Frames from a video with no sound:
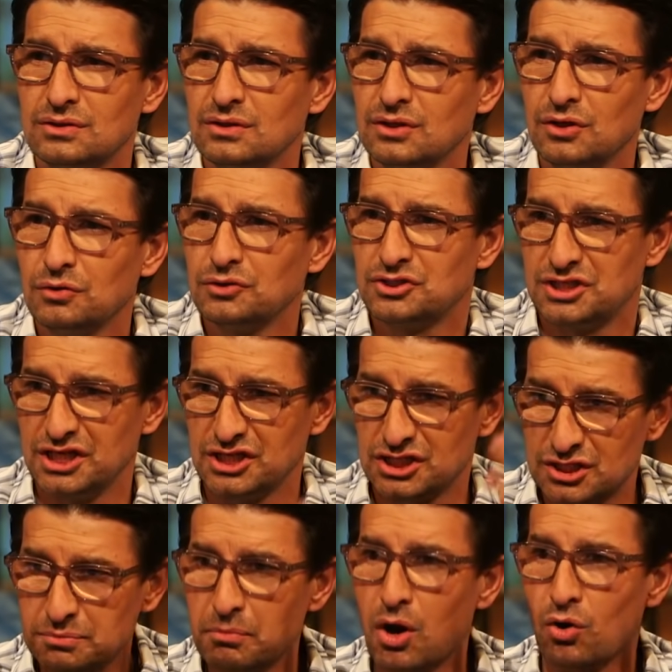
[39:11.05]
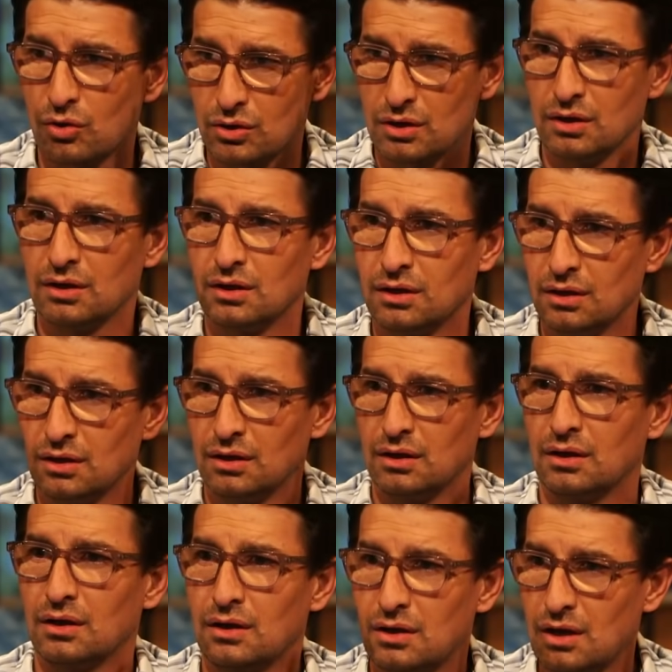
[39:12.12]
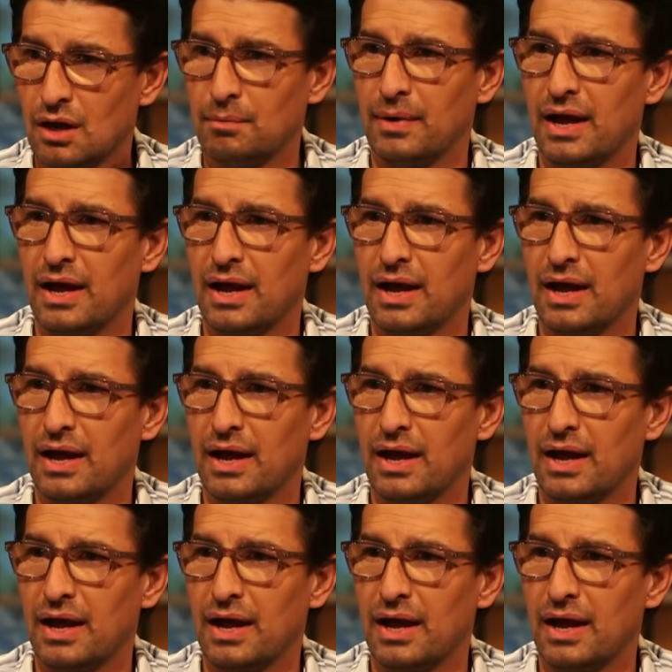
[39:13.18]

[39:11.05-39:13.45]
you'd see smoke come